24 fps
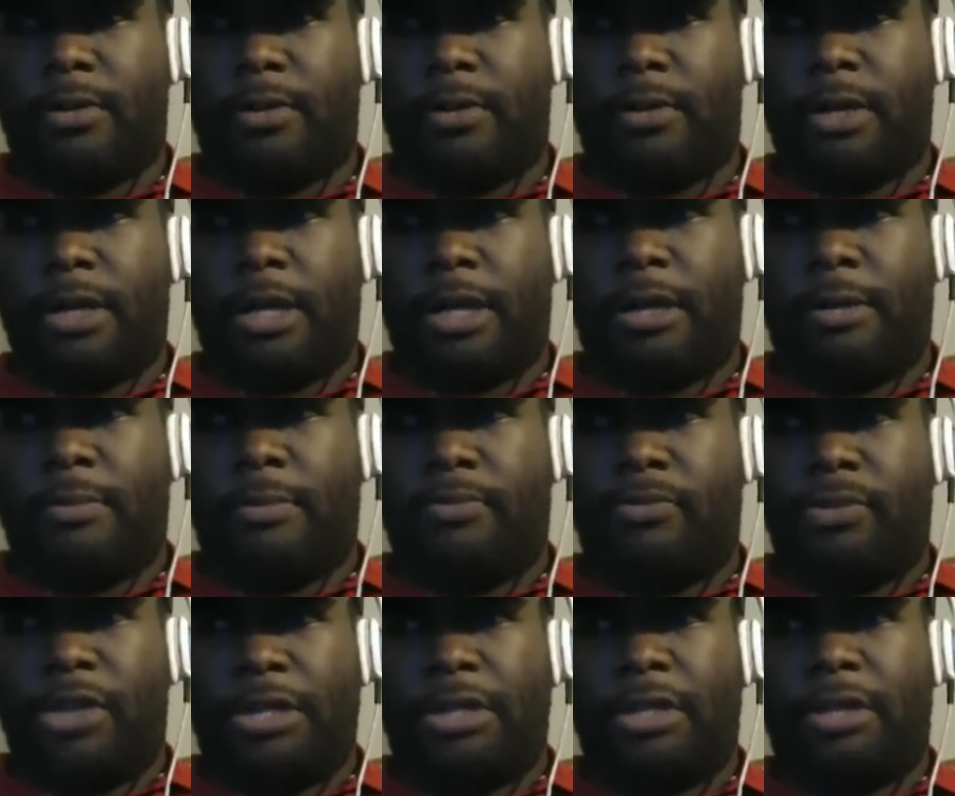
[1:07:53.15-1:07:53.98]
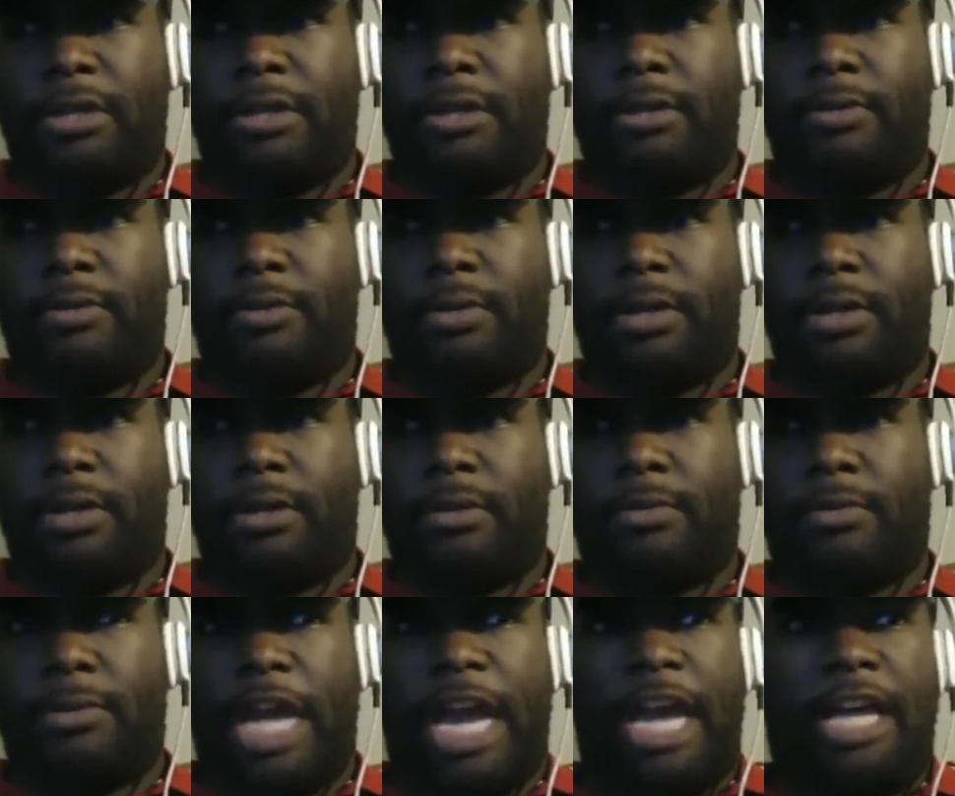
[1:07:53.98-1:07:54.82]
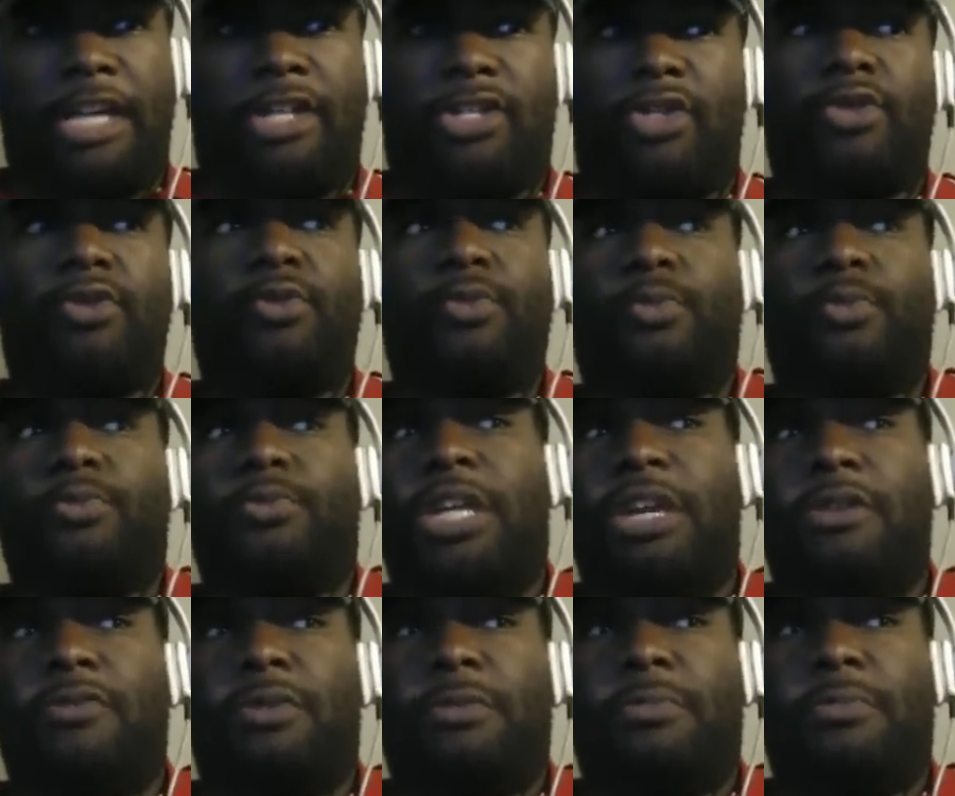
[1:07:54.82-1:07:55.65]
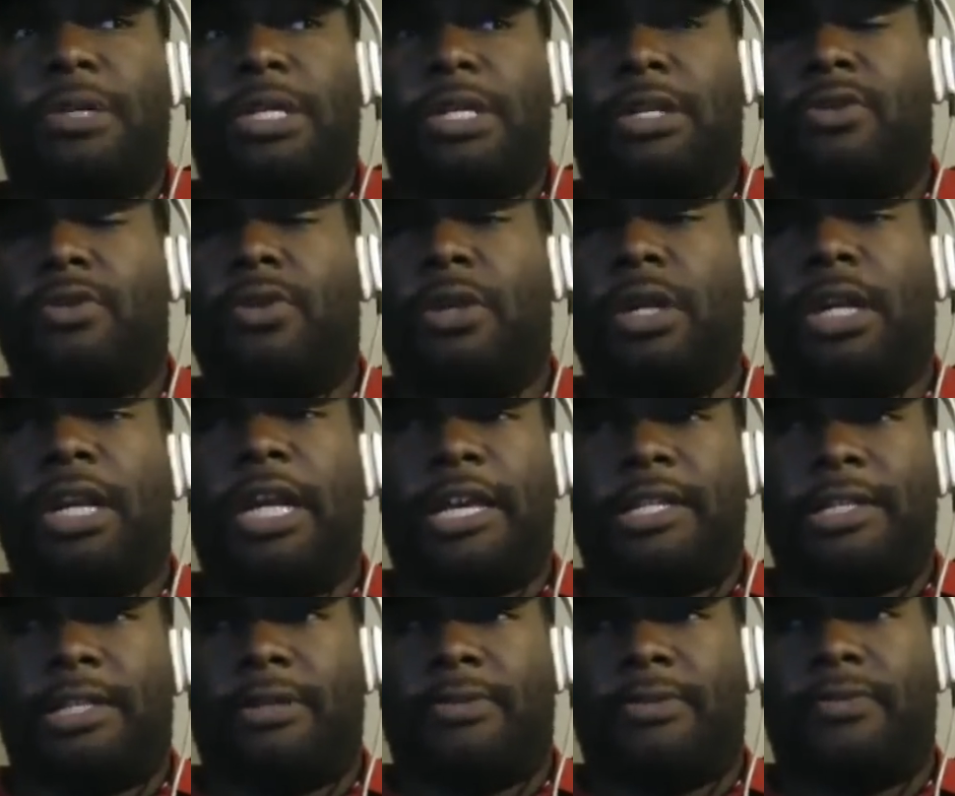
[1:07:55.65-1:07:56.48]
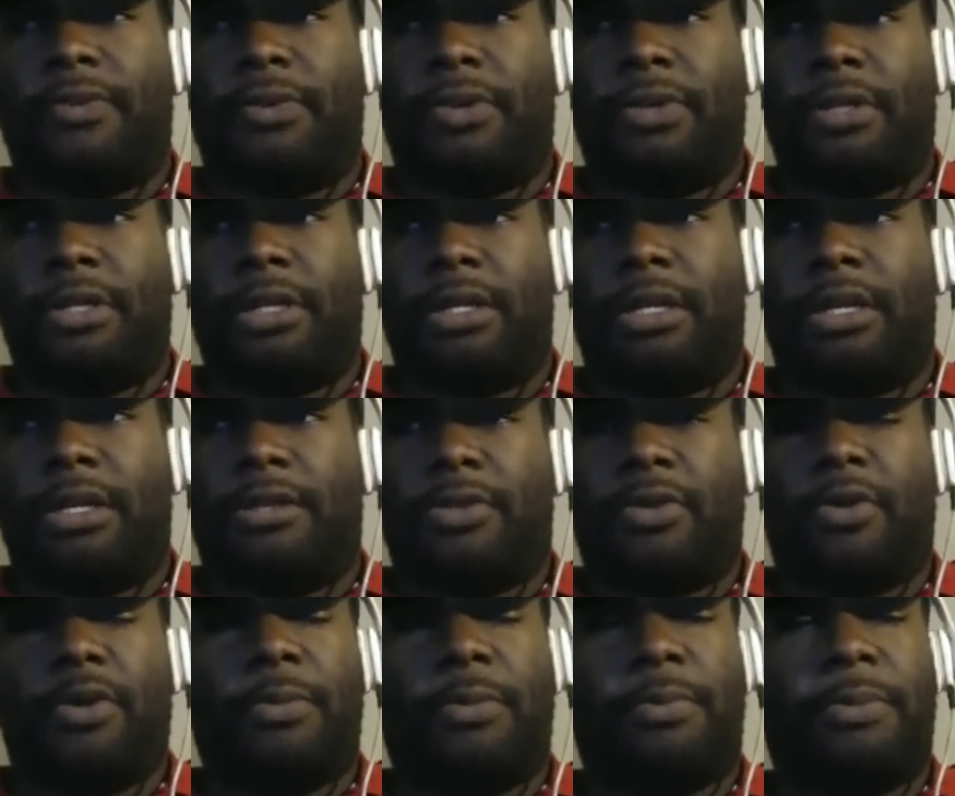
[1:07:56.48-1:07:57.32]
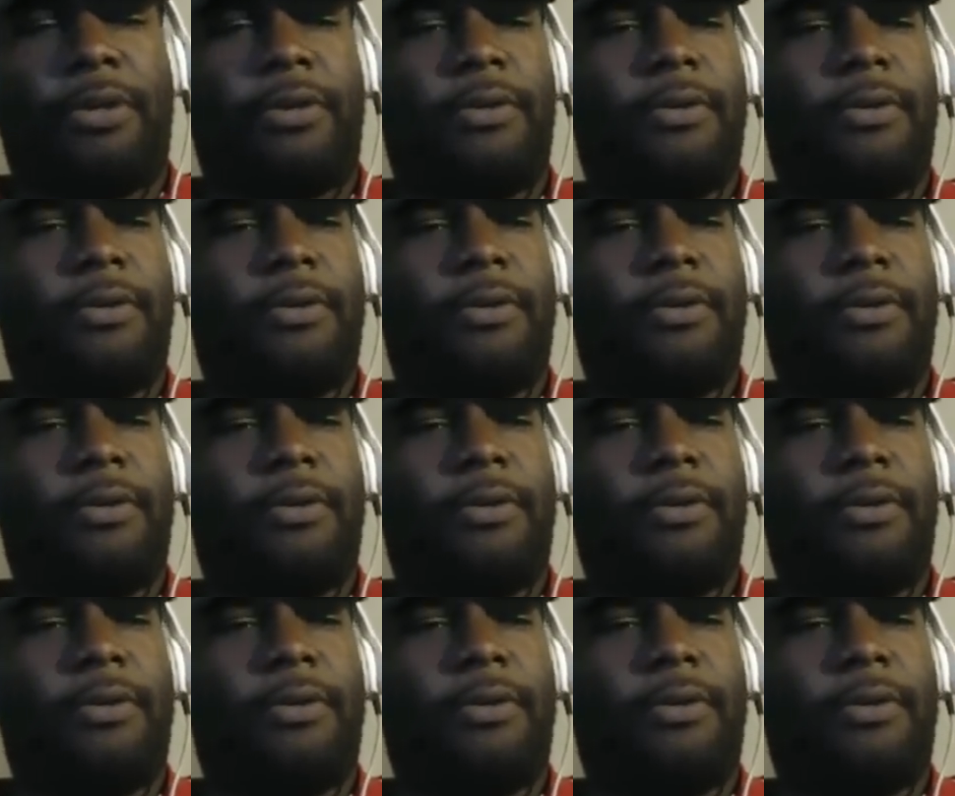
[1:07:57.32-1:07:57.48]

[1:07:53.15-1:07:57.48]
that I assume they would be utilizing for the Scorpio.